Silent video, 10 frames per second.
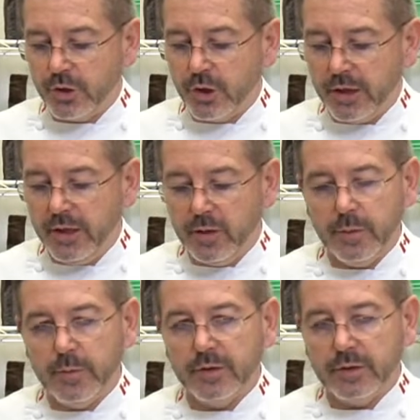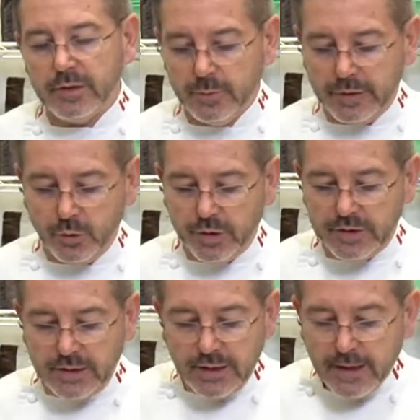you're going to hear me because it's a little bit
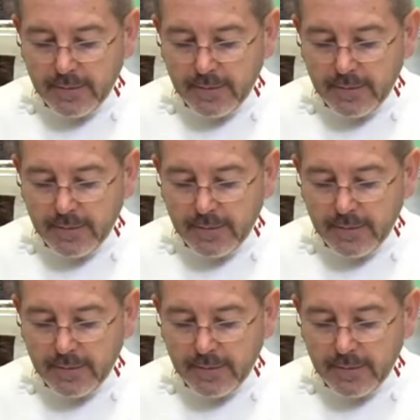noisy.